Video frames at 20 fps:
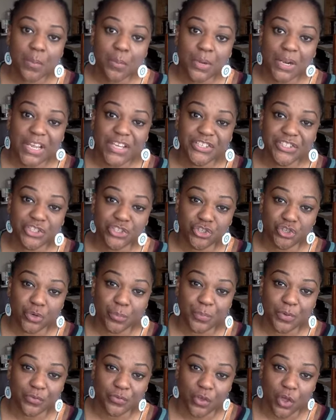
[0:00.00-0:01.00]
placed a
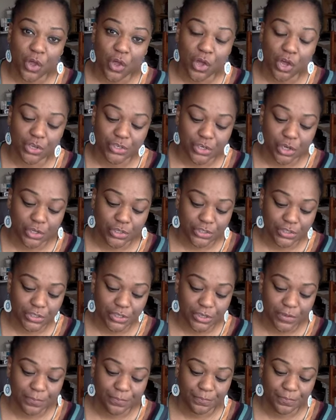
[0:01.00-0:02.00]
strip of card
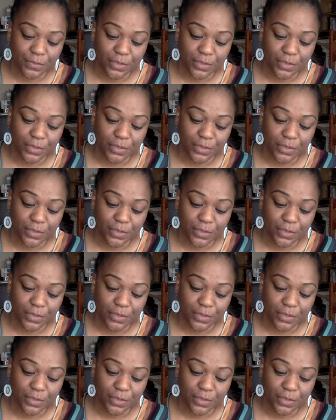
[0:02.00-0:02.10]
under,